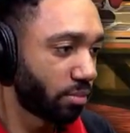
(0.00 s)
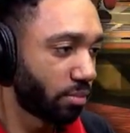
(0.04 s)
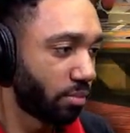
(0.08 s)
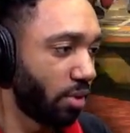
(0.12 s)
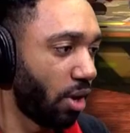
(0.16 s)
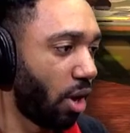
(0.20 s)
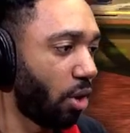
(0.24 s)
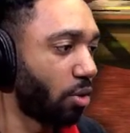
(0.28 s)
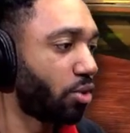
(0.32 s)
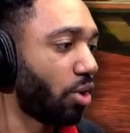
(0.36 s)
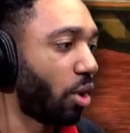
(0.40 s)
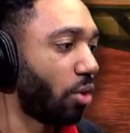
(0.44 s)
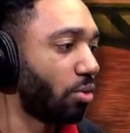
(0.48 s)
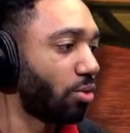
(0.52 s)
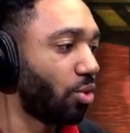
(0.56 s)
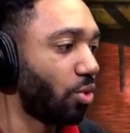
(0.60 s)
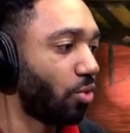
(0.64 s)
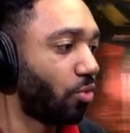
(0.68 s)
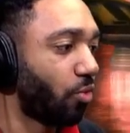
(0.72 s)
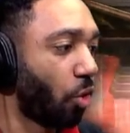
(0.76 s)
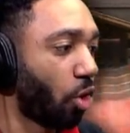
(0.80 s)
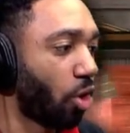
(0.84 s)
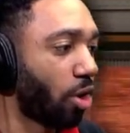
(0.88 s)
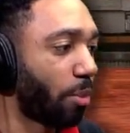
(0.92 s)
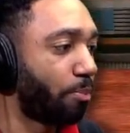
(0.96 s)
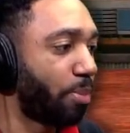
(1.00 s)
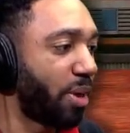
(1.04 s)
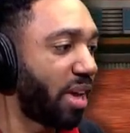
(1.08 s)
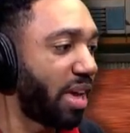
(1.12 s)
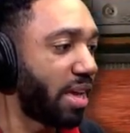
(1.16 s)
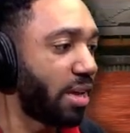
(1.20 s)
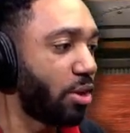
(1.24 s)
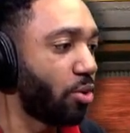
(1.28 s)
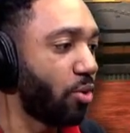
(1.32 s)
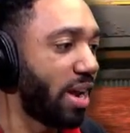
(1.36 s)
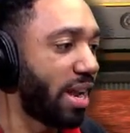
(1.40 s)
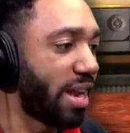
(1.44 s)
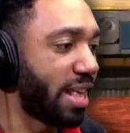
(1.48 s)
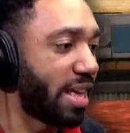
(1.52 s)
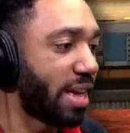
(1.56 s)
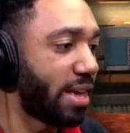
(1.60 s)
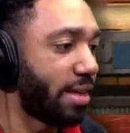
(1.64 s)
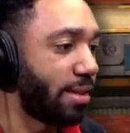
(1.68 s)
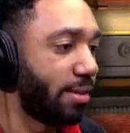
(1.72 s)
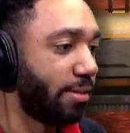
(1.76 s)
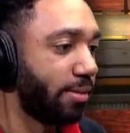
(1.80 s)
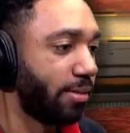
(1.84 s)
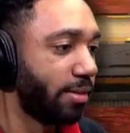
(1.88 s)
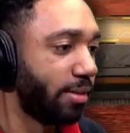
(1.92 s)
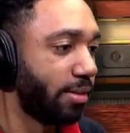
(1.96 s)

No, don't do 4 B, you idiot.